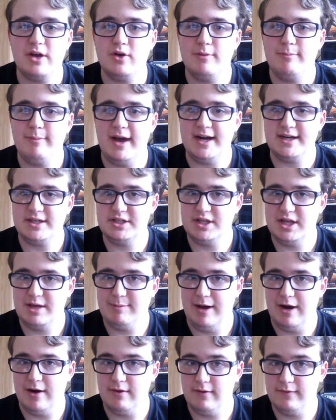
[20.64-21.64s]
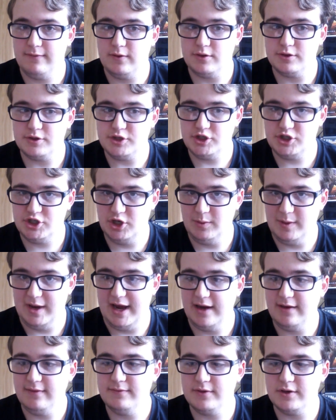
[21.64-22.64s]
back to the Power of the Force 2
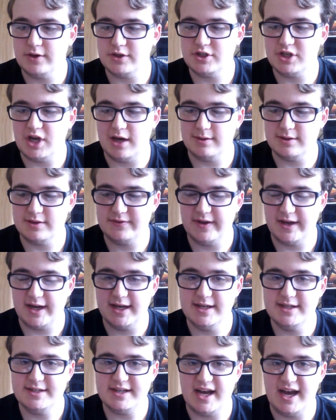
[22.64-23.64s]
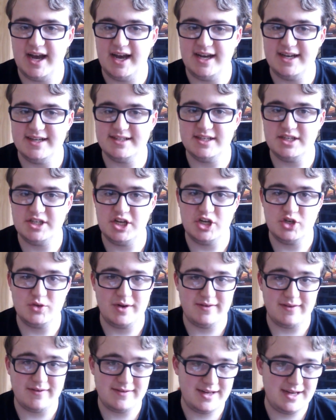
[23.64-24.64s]
line for Star Wars figures, as this year
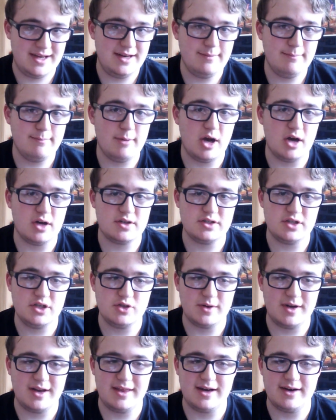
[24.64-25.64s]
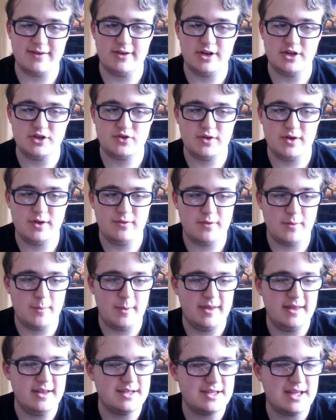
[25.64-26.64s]
2015 marks the 20th anniversary from when
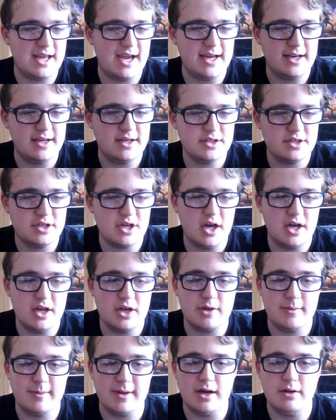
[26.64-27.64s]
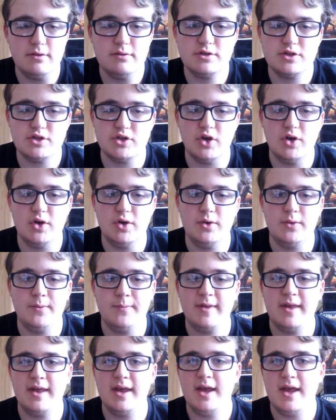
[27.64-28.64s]
this line started coming out. So
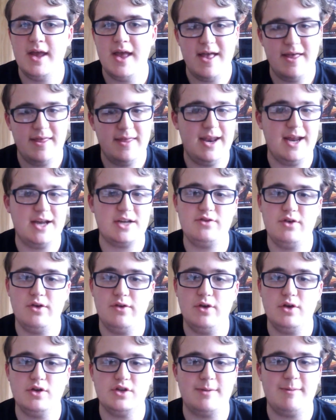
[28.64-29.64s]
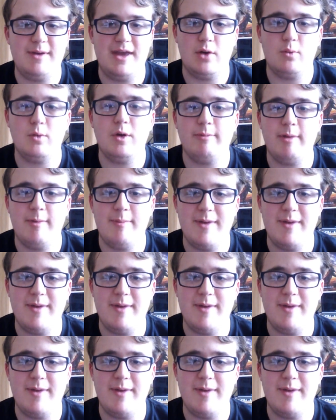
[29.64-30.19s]
the next few reviews I make will be